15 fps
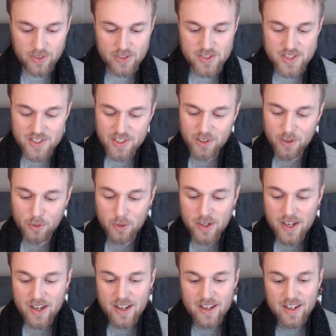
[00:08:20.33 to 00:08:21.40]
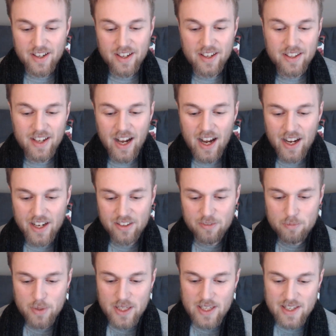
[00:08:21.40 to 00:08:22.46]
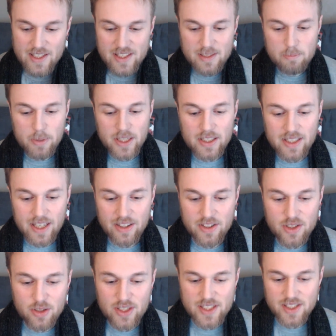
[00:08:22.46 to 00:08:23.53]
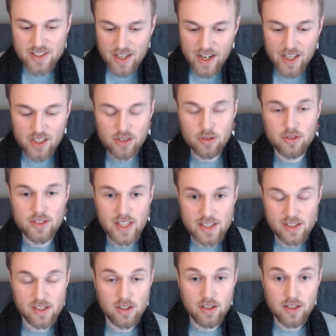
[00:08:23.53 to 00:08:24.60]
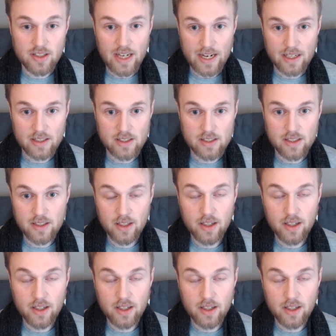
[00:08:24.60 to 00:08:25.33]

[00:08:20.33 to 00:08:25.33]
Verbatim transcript: So, I N F Ps begin to decide to disconnect.